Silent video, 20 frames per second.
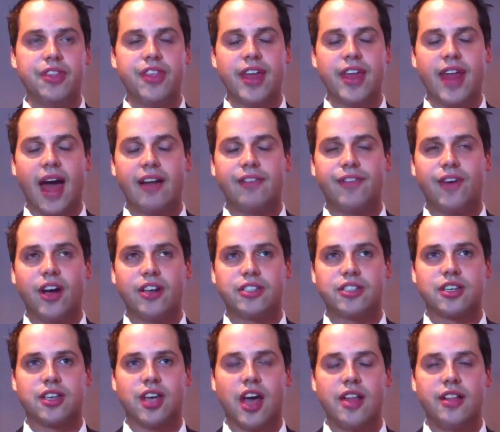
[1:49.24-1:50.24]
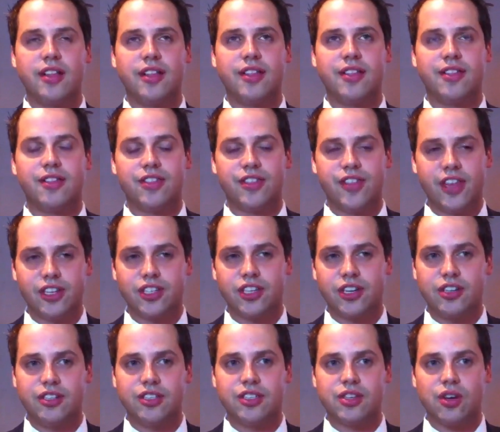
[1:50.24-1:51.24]
in adverse
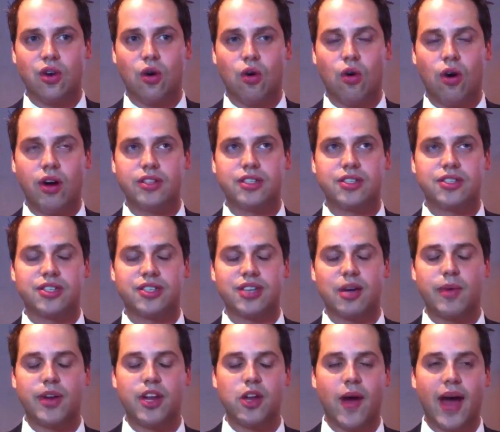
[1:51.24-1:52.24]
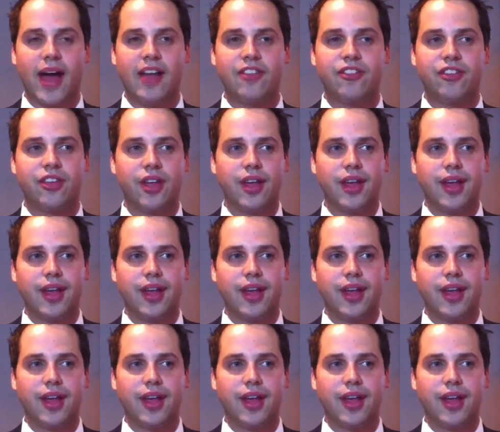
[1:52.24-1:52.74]
conditions, or someone who had